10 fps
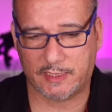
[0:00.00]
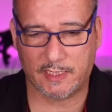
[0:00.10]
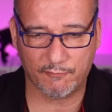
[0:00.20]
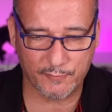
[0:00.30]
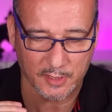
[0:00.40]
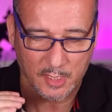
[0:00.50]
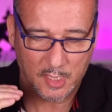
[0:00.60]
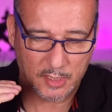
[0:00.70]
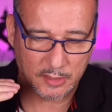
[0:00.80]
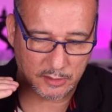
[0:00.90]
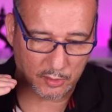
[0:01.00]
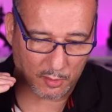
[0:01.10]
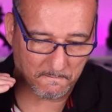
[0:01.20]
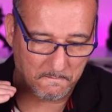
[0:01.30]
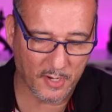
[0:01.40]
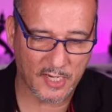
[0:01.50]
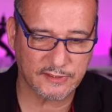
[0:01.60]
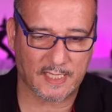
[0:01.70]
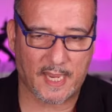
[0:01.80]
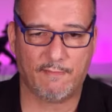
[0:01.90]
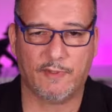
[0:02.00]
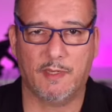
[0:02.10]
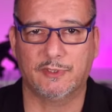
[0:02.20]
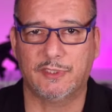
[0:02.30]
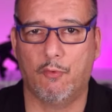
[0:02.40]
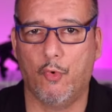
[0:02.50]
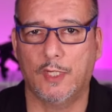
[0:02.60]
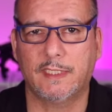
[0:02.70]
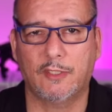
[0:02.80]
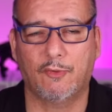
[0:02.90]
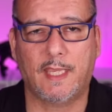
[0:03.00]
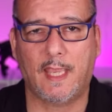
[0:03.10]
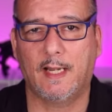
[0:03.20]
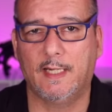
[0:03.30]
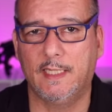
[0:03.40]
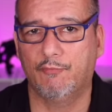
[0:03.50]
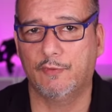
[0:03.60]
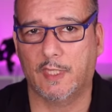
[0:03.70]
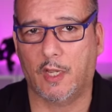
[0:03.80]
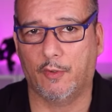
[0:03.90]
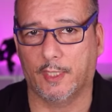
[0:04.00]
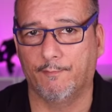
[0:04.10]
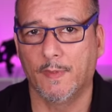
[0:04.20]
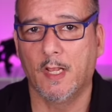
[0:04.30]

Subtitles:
Give me your must have image, the ones that you can't live without it.